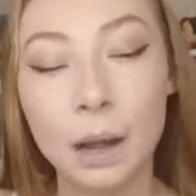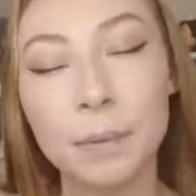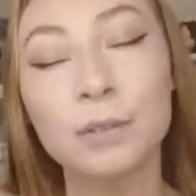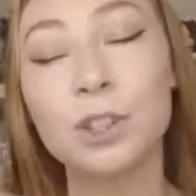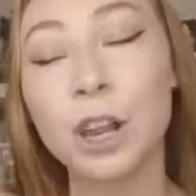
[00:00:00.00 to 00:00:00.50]

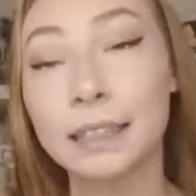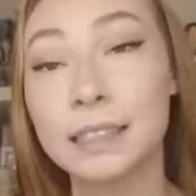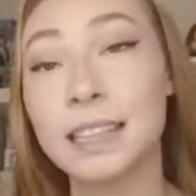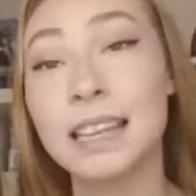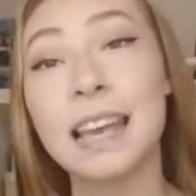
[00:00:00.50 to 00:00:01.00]
If you'd like to
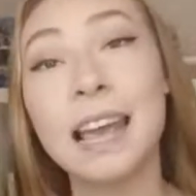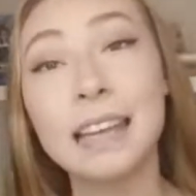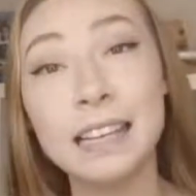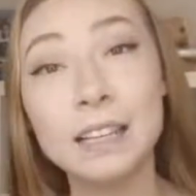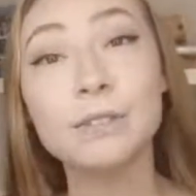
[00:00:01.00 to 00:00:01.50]
see
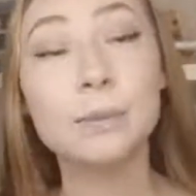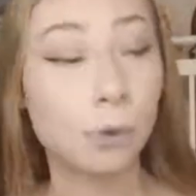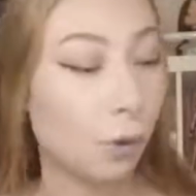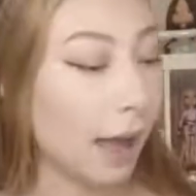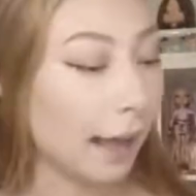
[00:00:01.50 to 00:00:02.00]
even
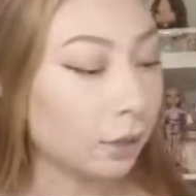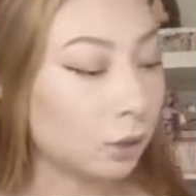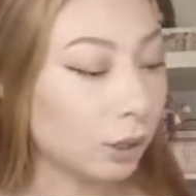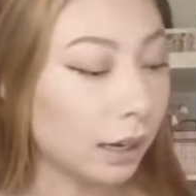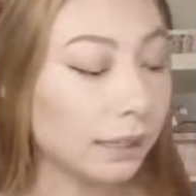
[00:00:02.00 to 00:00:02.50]
more
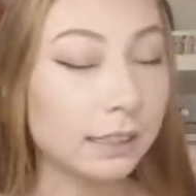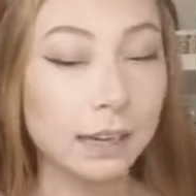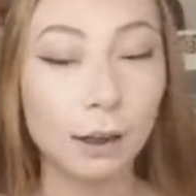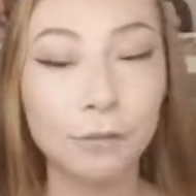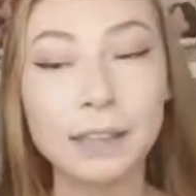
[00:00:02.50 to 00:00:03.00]
extra
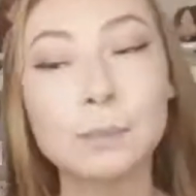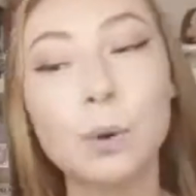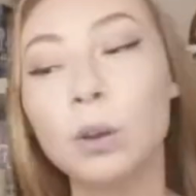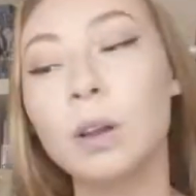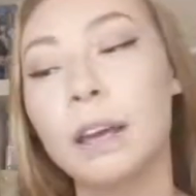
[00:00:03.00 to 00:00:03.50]
stuff, that's
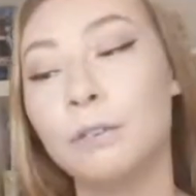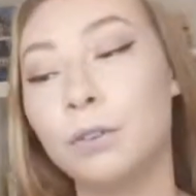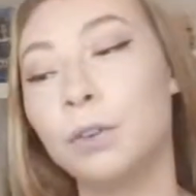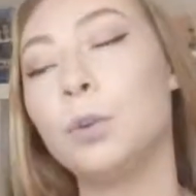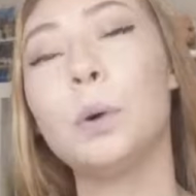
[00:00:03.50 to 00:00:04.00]
more if
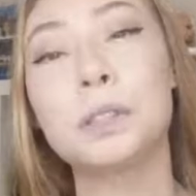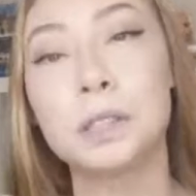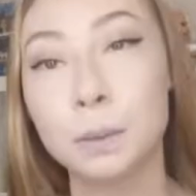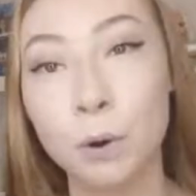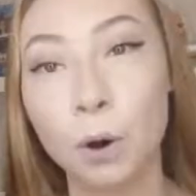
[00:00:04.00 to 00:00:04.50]
you want to
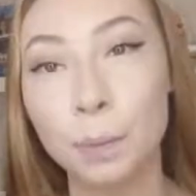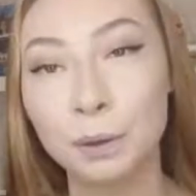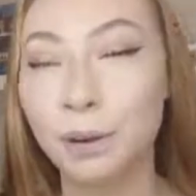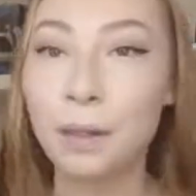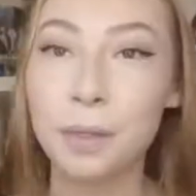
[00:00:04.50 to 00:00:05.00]
support me
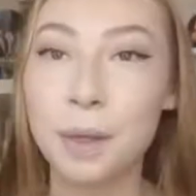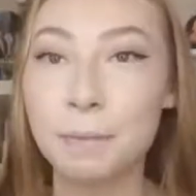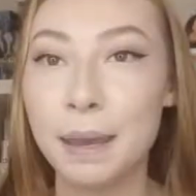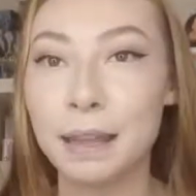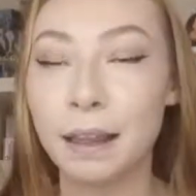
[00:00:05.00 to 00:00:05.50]
rather than
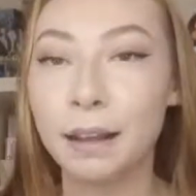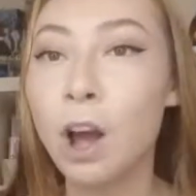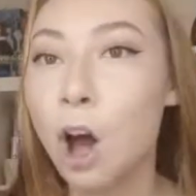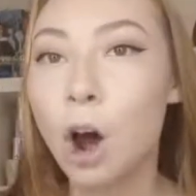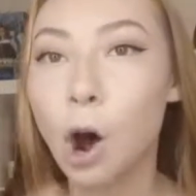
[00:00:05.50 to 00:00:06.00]
me like
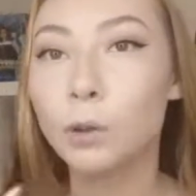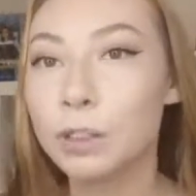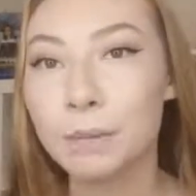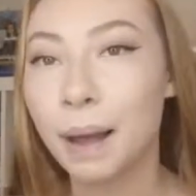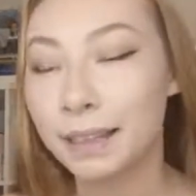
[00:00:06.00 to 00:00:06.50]

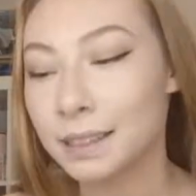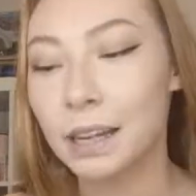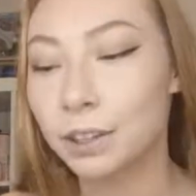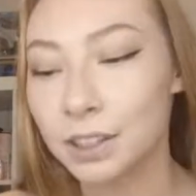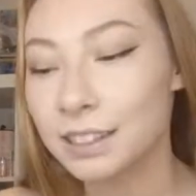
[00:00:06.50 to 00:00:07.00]
holding back
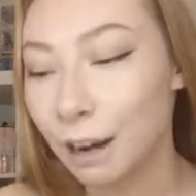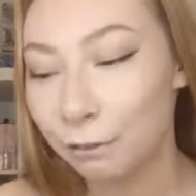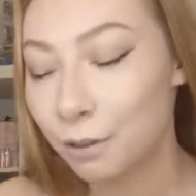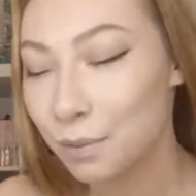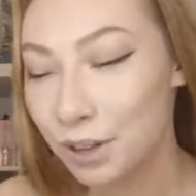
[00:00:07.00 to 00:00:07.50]
secret stuff
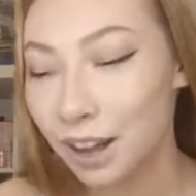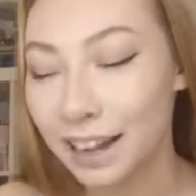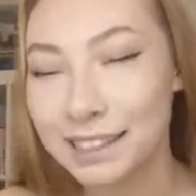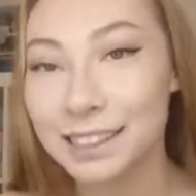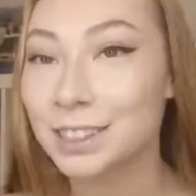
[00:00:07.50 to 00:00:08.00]
from you
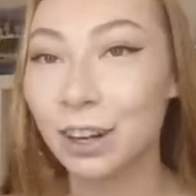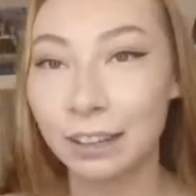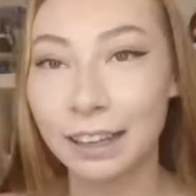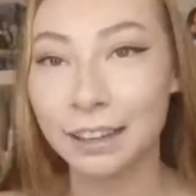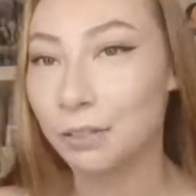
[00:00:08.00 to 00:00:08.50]
guys. It's not
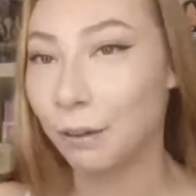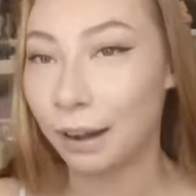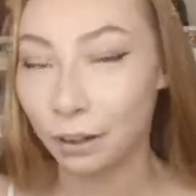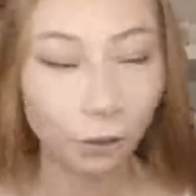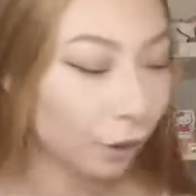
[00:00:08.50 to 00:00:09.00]
like
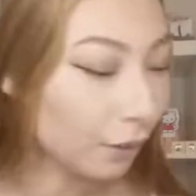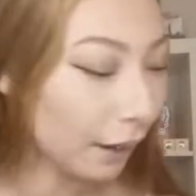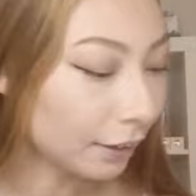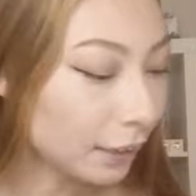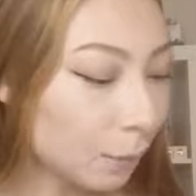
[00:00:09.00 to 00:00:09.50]
radical over
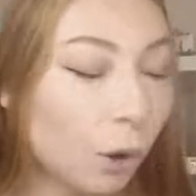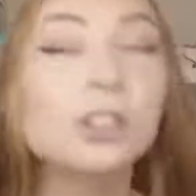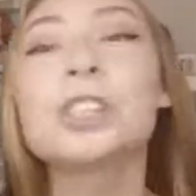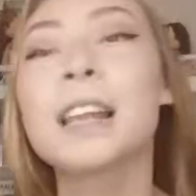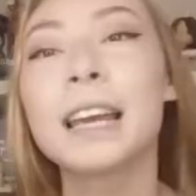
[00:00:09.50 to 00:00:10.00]
there. It's more
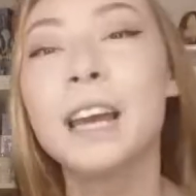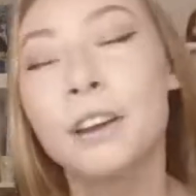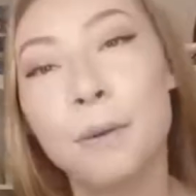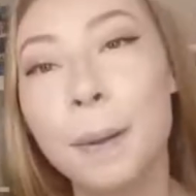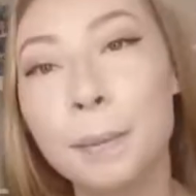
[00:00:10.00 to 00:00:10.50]
just like
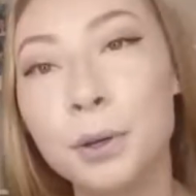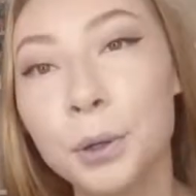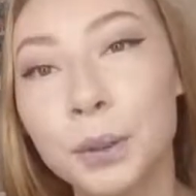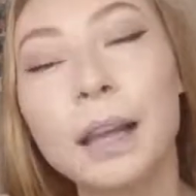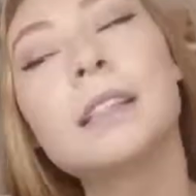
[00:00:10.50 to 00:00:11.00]
for people who
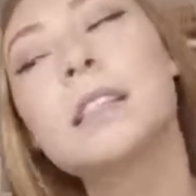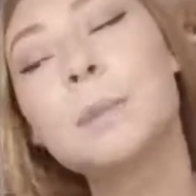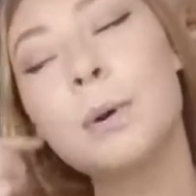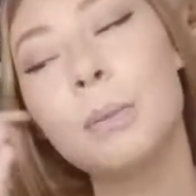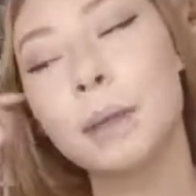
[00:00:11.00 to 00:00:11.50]
would like to
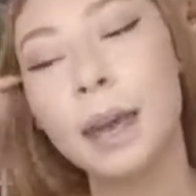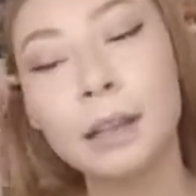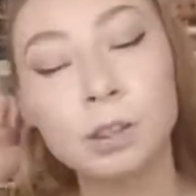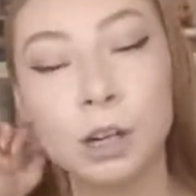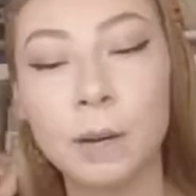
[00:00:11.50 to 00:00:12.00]
support me
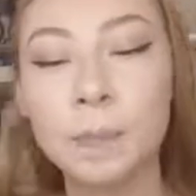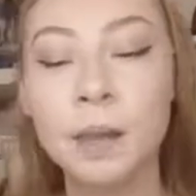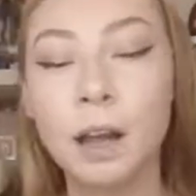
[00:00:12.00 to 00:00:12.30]
extra.